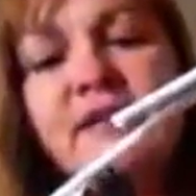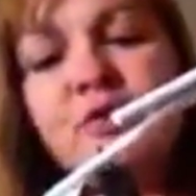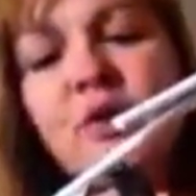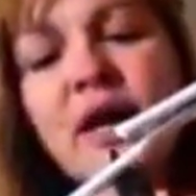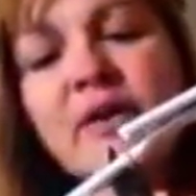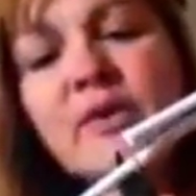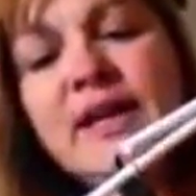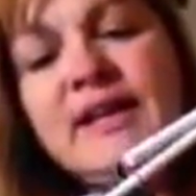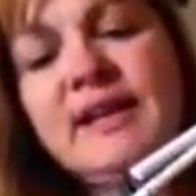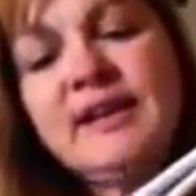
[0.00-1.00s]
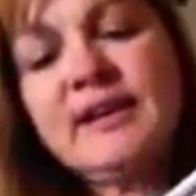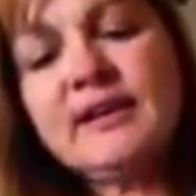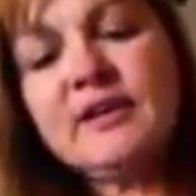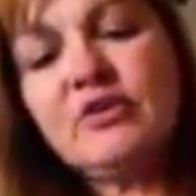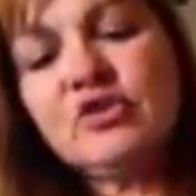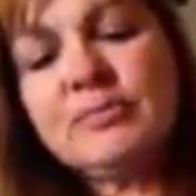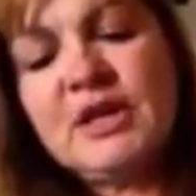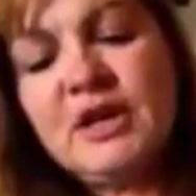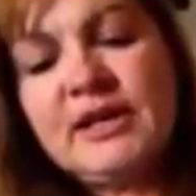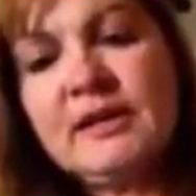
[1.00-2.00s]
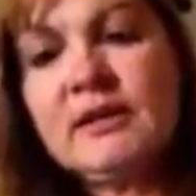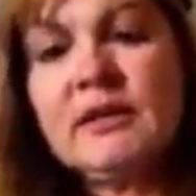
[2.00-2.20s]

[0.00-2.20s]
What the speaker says: and if you cut it right here, you should be good.